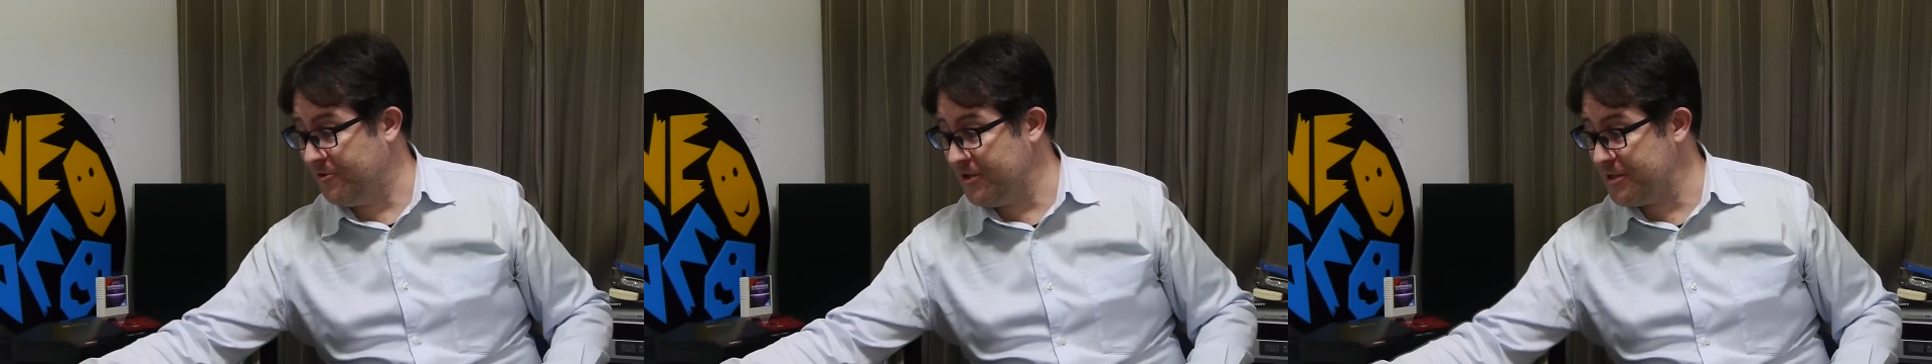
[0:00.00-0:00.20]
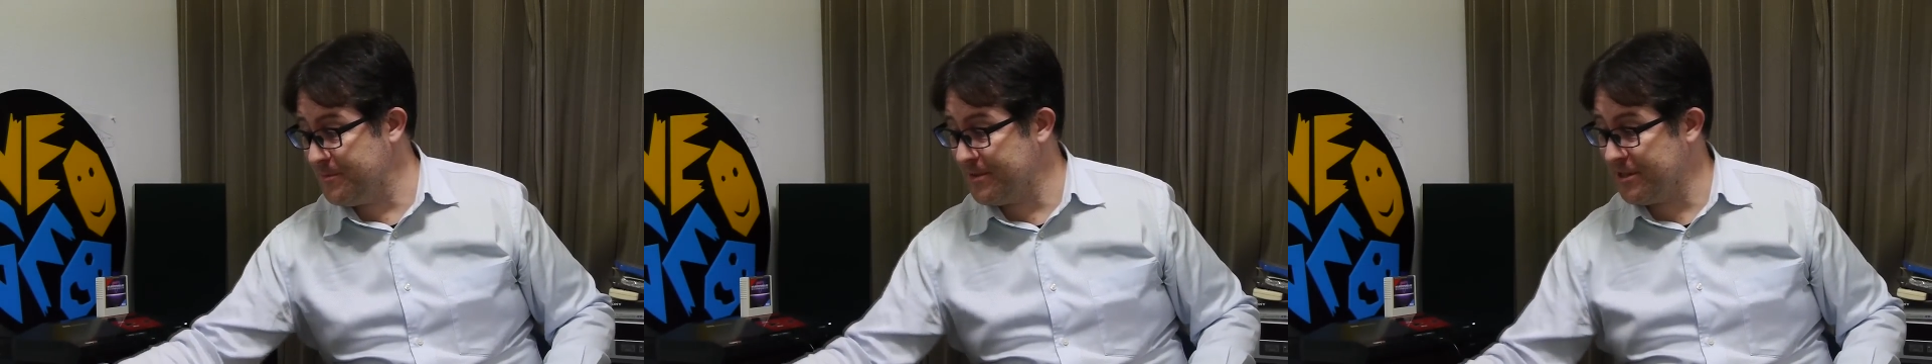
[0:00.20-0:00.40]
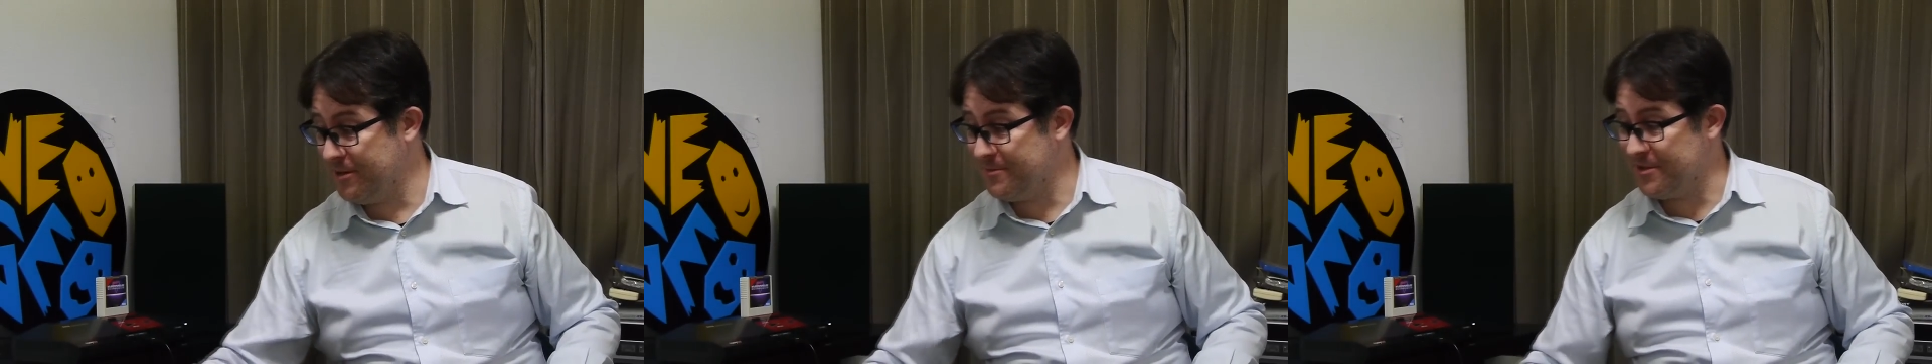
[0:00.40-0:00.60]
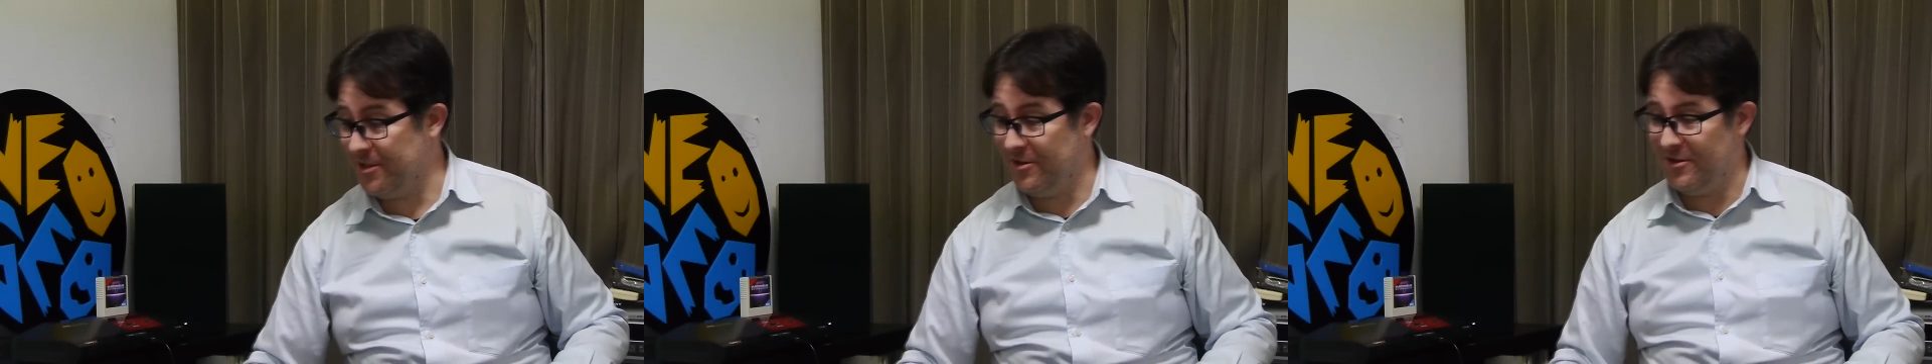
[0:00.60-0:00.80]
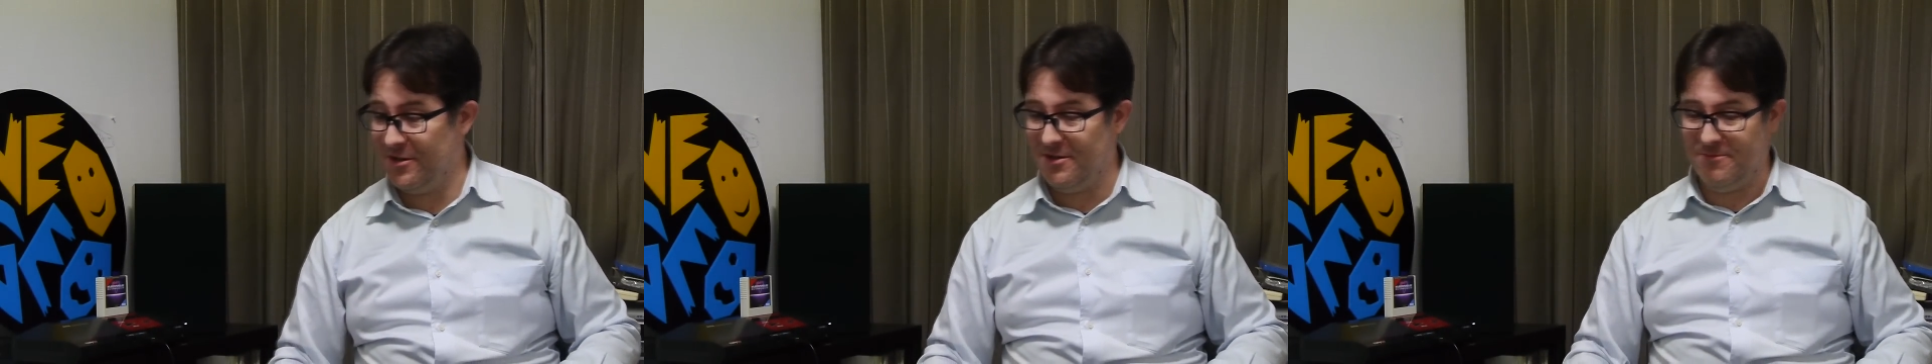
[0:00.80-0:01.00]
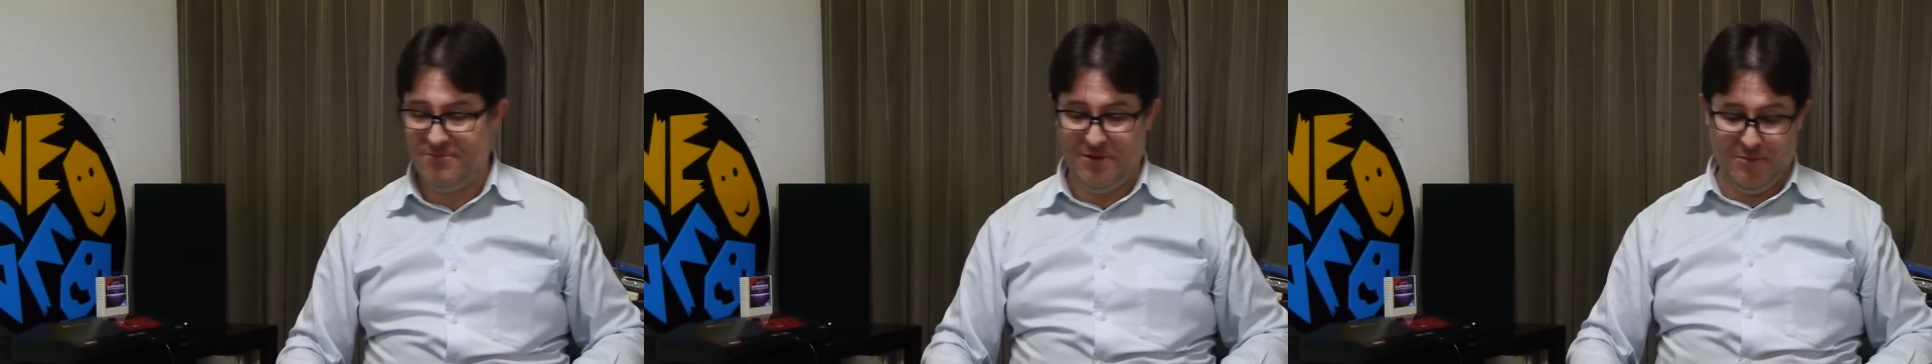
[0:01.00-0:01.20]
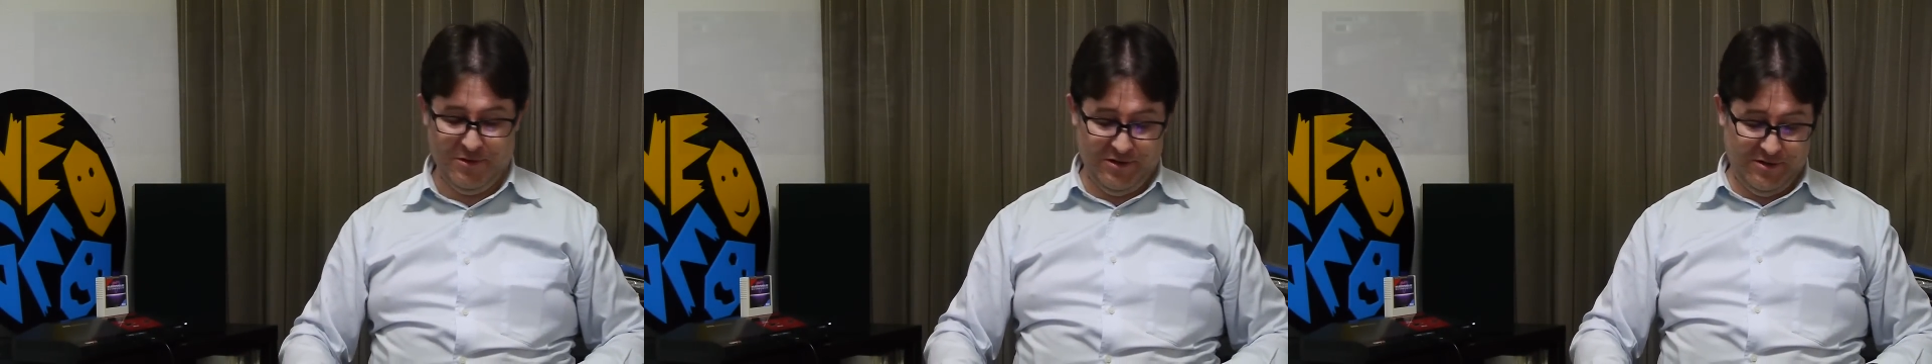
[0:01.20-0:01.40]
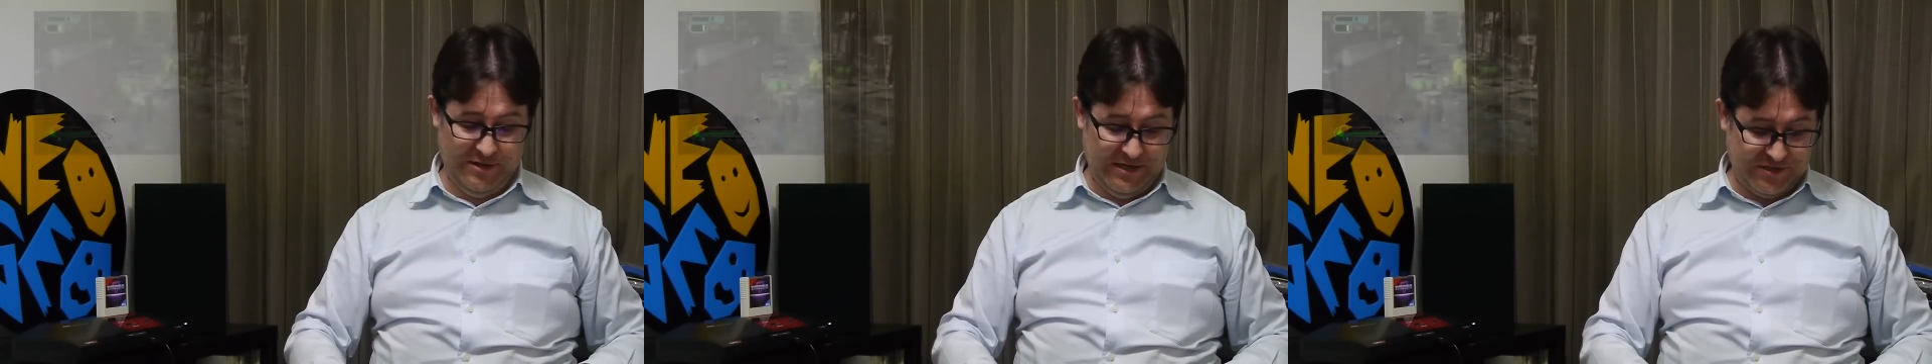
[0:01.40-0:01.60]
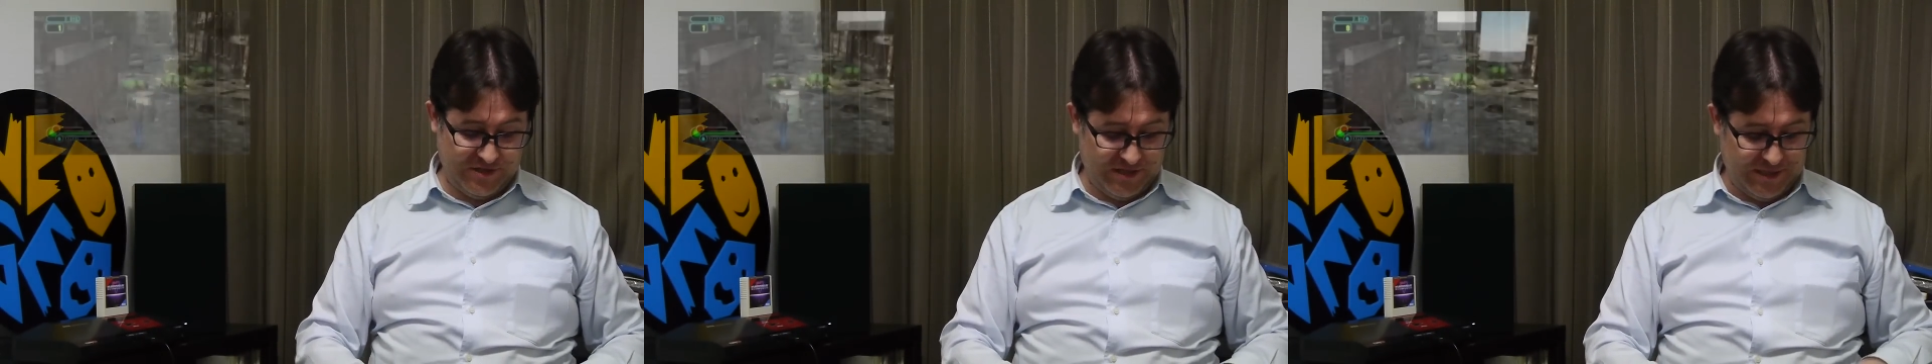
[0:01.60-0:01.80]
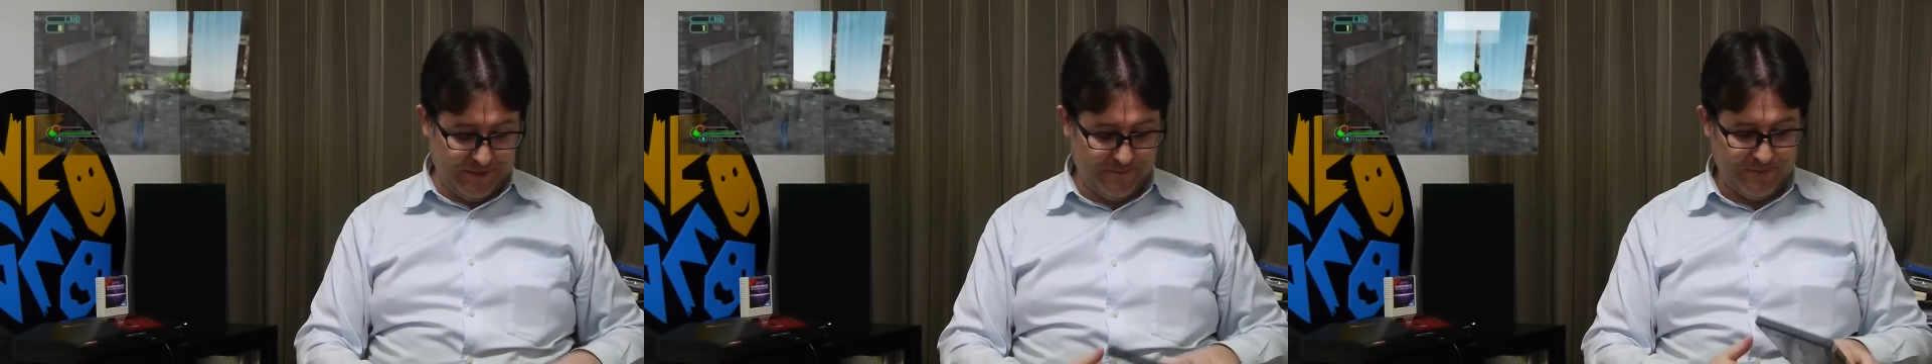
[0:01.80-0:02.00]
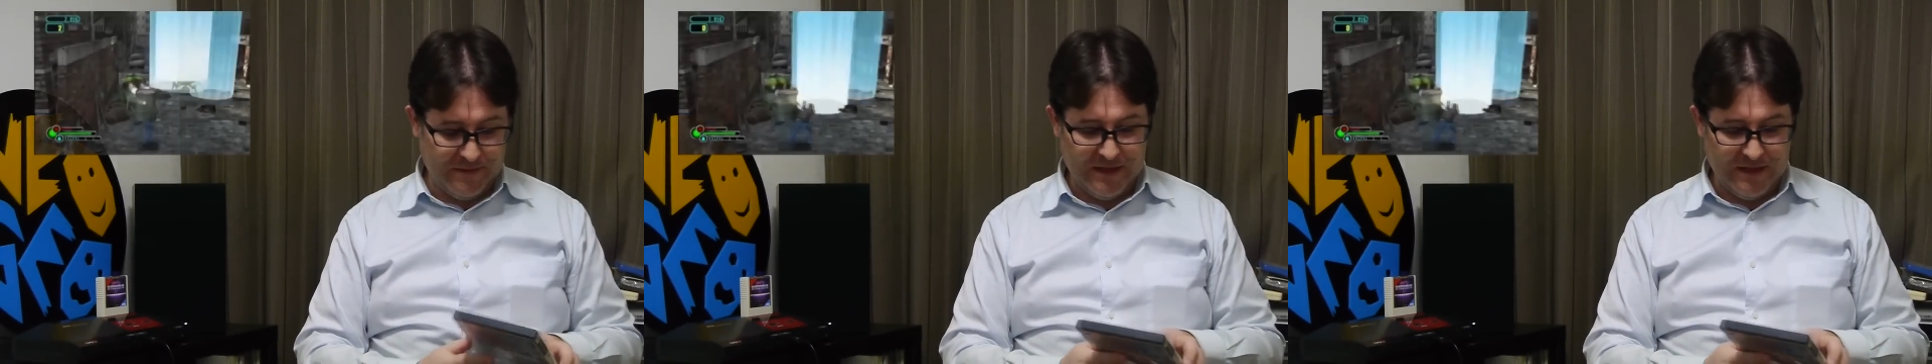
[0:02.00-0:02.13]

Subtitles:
Christmas comes along. Probably not actually.